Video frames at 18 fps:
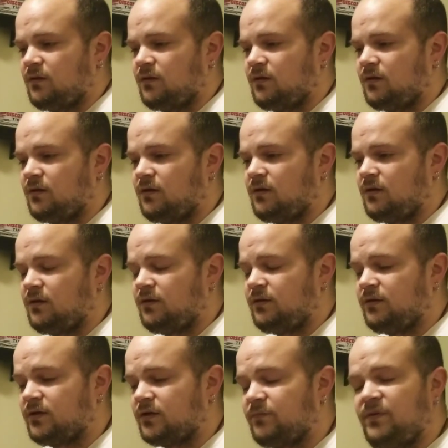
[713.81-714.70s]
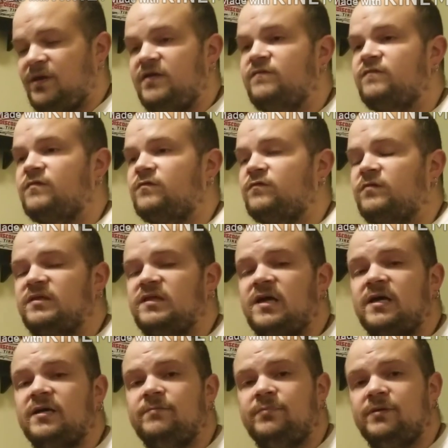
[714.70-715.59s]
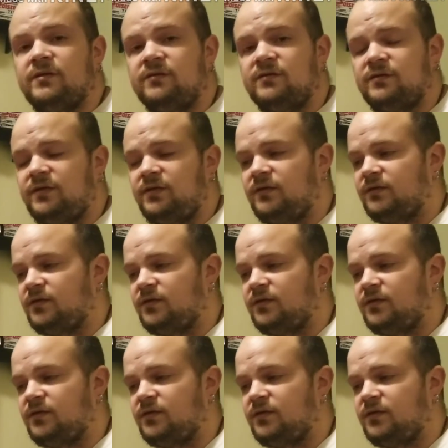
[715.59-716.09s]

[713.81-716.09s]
You're going to pay for the reliability.